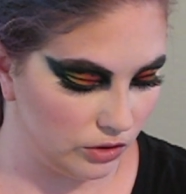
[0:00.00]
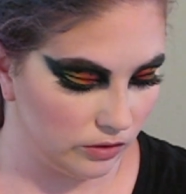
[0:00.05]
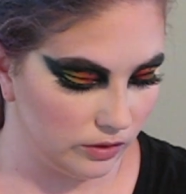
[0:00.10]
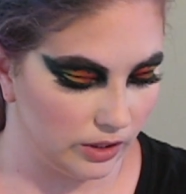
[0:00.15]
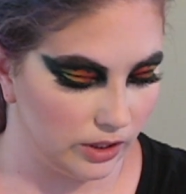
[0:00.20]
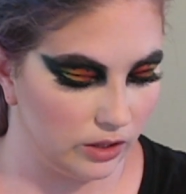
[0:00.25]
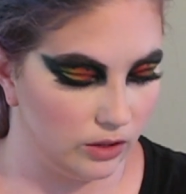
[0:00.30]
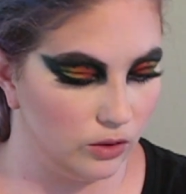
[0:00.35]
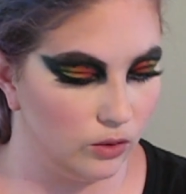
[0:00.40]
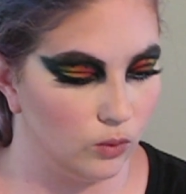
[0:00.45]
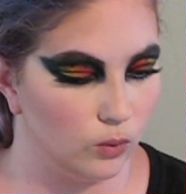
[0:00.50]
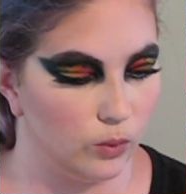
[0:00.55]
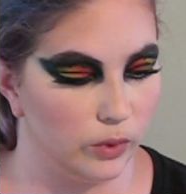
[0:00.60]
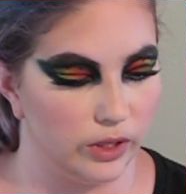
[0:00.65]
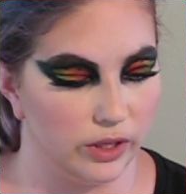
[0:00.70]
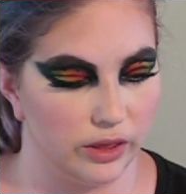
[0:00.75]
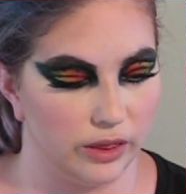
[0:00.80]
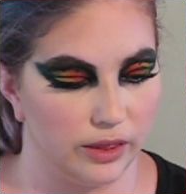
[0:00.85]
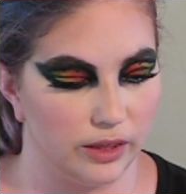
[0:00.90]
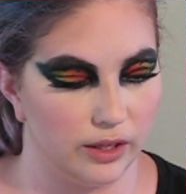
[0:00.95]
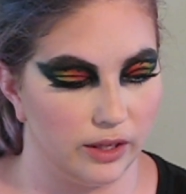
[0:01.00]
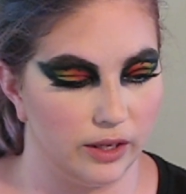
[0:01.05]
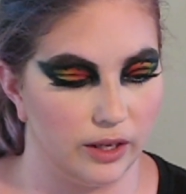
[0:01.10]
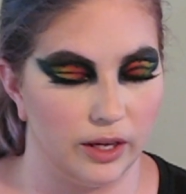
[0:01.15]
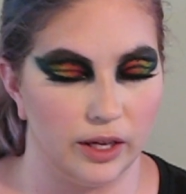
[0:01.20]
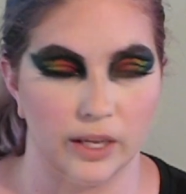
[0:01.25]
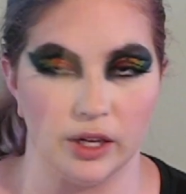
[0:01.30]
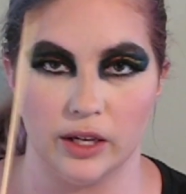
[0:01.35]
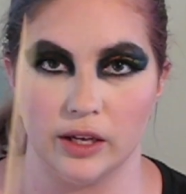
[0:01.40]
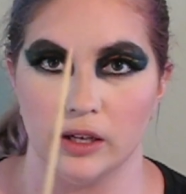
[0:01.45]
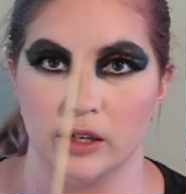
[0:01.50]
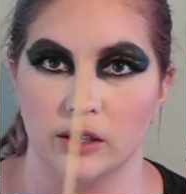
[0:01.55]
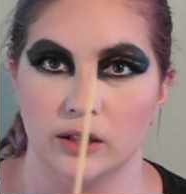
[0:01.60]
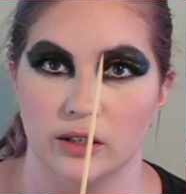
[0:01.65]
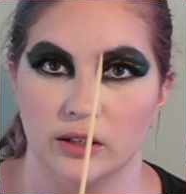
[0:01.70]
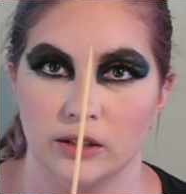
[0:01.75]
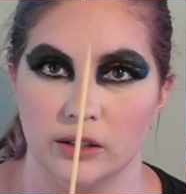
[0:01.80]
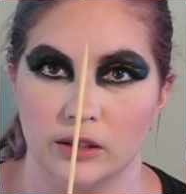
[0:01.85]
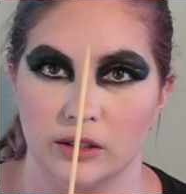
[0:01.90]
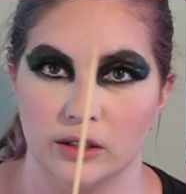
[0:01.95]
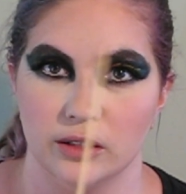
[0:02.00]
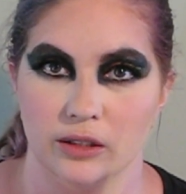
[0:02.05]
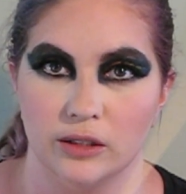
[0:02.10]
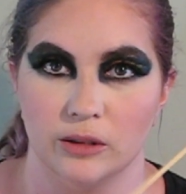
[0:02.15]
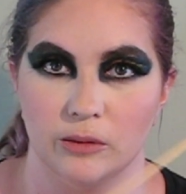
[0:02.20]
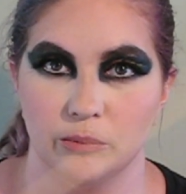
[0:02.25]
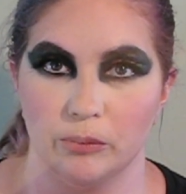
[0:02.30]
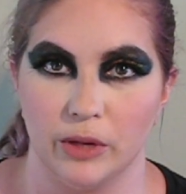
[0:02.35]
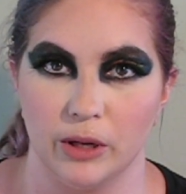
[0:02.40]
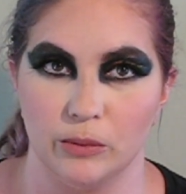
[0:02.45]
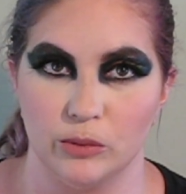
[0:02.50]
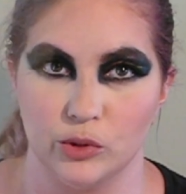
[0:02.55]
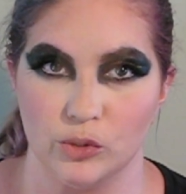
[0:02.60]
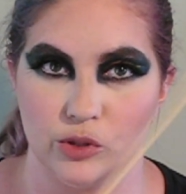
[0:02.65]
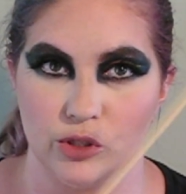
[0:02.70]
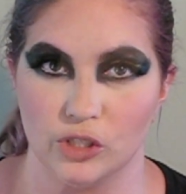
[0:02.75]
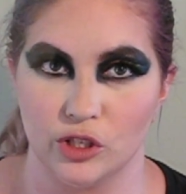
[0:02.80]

a a bamboo